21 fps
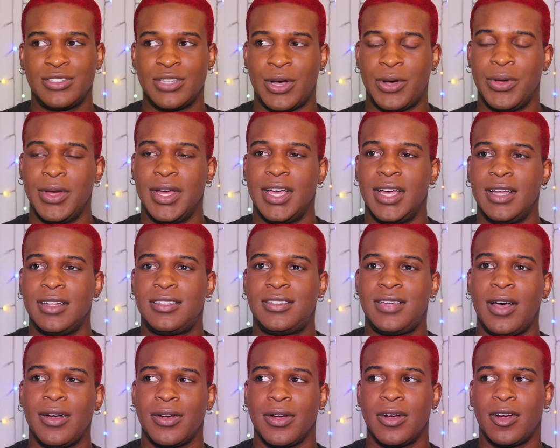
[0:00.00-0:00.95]
So
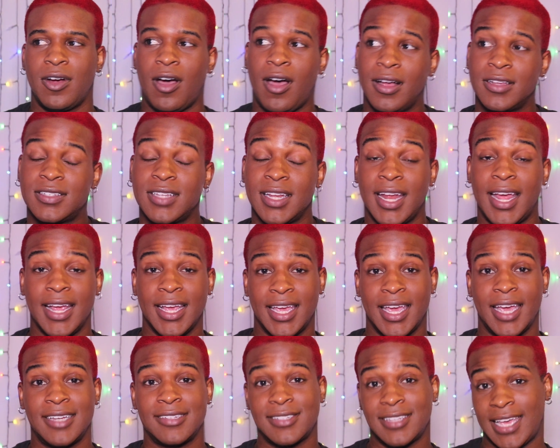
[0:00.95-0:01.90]
Tucker Carlson, I
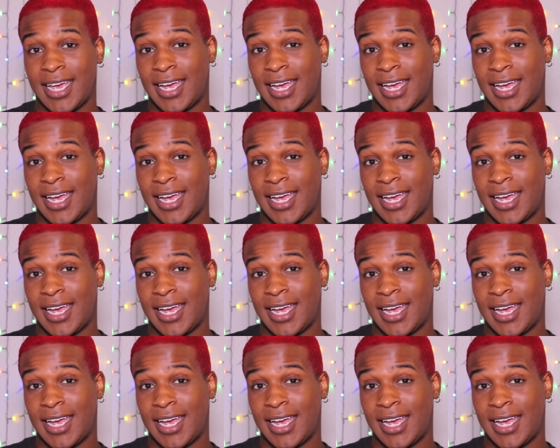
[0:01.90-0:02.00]
guess,